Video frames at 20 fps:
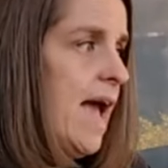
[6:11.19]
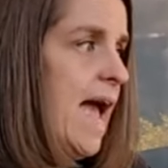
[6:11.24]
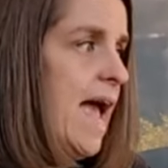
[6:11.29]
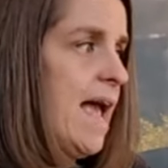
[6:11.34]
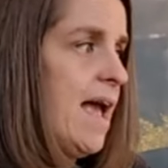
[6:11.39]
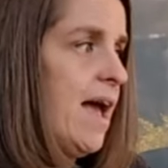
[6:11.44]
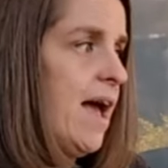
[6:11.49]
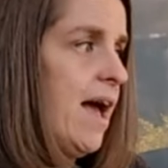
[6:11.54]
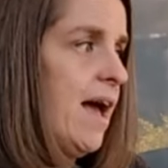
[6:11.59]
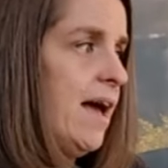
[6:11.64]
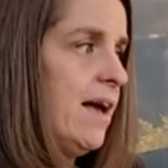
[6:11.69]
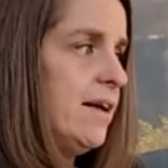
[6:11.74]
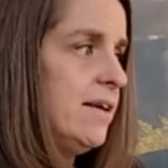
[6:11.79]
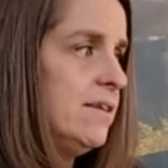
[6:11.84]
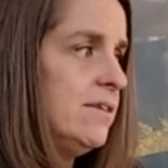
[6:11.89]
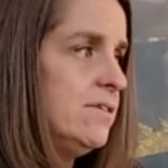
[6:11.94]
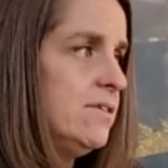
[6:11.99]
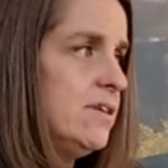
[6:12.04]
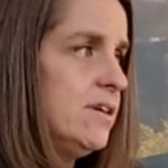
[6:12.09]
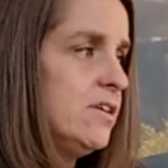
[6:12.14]

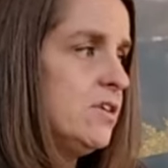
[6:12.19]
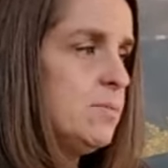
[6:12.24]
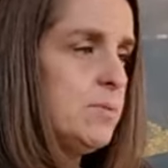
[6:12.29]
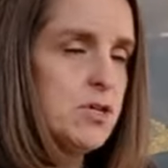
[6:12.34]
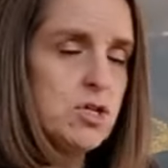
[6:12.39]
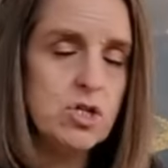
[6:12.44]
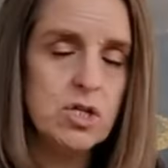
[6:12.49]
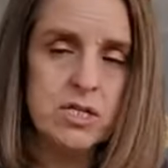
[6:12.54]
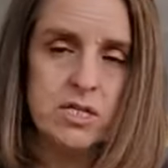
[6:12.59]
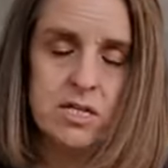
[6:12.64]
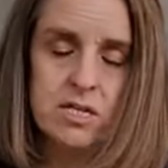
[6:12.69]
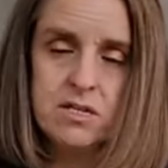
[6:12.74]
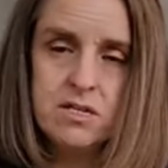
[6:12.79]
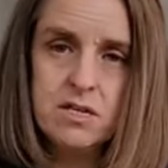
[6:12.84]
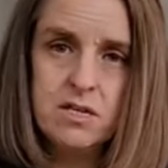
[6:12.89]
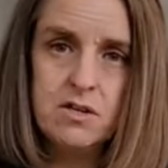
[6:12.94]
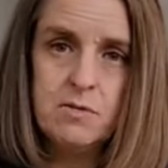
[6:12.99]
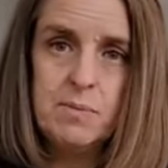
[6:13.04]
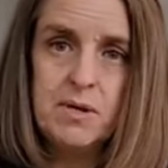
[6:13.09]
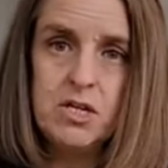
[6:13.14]
And especially since
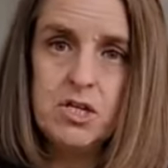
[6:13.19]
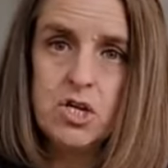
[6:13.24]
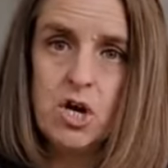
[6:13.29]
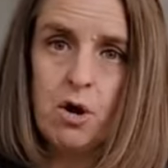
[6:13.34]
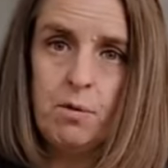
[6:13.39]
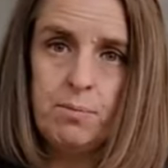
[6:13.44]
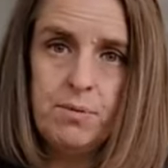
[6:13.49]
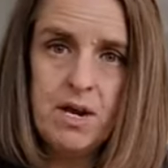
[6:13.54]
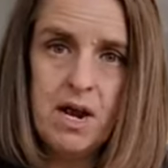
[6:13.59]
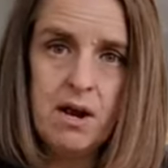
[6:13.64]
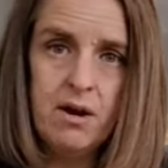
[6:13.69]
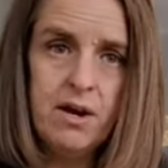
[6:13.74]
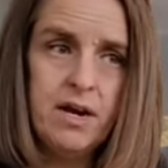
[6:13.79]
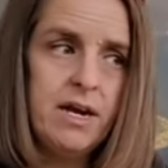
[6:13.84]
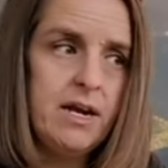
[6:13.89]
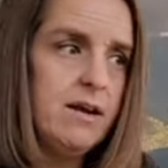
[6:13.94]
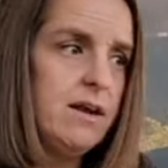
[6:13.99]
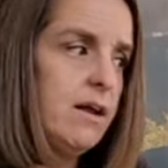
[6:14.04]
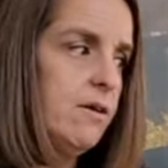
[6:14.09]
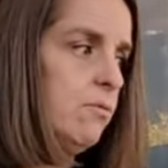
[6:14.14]
it's been
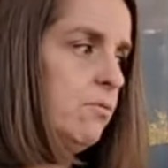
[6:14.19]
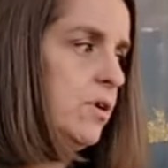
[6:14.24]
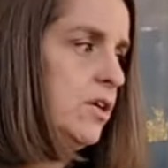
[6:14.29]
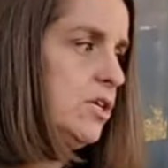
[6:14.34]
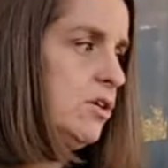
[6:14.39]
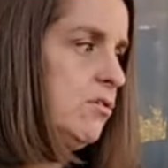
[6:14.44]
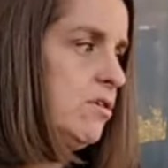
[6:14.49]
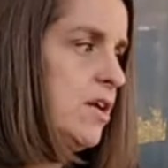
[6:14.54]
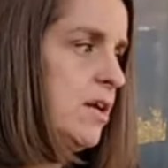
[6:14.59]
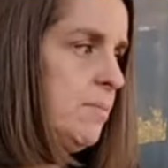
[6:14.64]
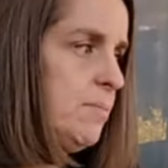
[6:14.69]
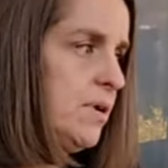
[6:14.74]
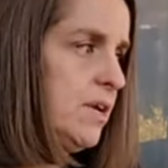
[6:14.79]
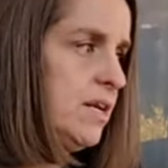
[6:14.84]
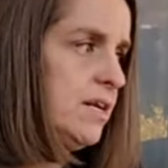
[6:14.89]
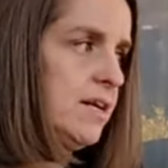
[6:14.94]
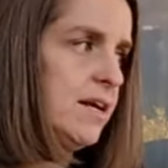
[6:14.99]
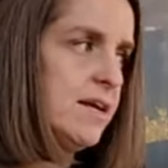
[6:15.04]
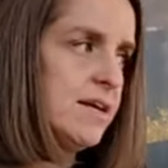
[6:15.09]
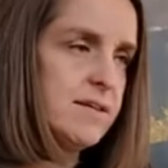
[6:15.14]
topiaried, when you keep it
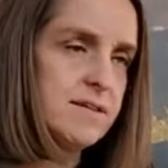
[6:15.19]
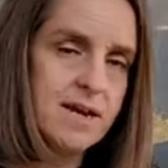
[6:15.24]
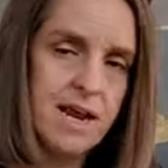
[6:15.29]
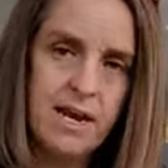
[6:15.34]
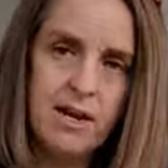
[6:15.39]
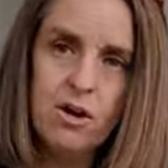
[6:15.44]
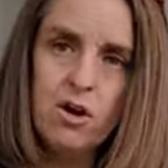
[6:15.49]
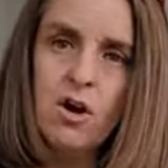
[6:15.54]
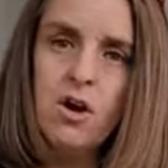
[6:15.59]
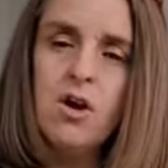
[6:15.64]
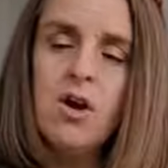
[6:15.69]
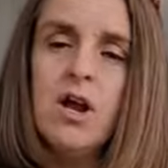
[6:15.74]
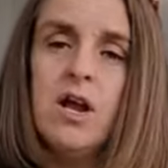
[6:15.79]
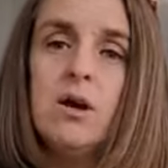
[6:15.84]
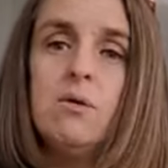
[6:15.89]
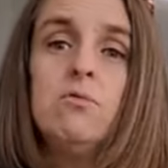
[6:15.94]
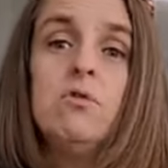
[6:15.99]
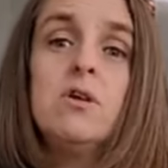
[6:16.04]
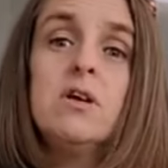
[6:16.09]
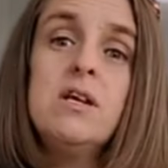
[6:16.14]
in a container,
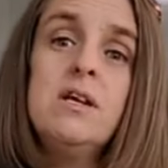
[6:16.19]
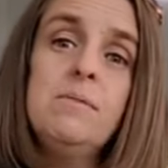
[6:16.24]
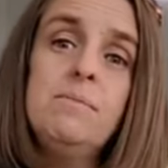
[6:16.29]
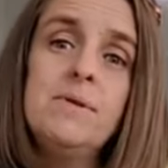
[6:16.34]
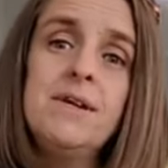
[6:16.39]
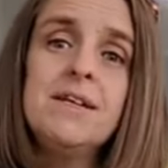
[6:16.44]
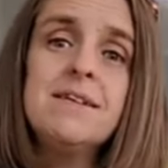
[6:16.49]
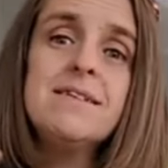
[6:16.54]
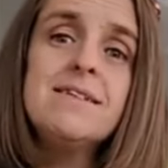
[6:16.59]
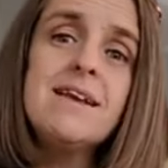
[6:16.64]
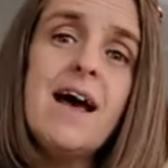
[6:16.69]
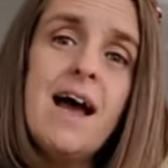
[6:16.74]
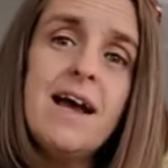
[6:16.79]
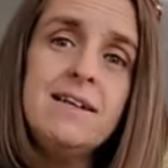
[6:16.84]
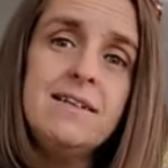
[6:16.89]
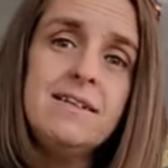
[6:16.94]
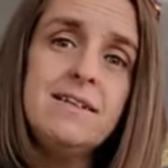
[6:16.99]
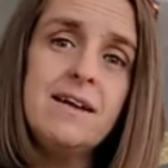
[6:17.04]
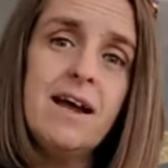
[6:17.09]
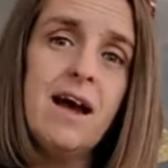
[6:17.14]
it will keep its
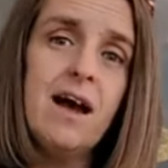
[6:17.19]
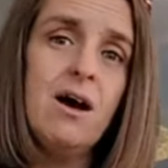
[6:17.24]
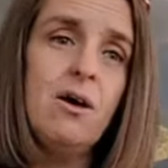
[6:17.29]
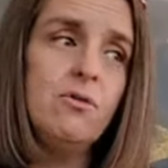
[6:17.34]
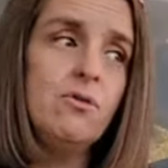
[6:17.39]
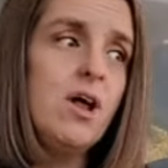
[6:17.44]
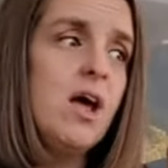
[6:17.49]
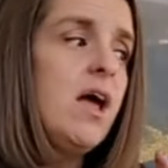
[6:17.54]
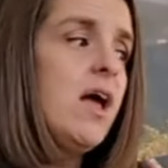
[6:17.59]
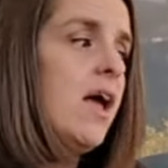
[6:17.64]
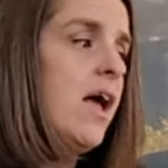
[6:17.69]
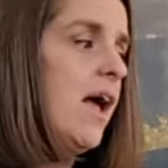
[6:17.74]
size down.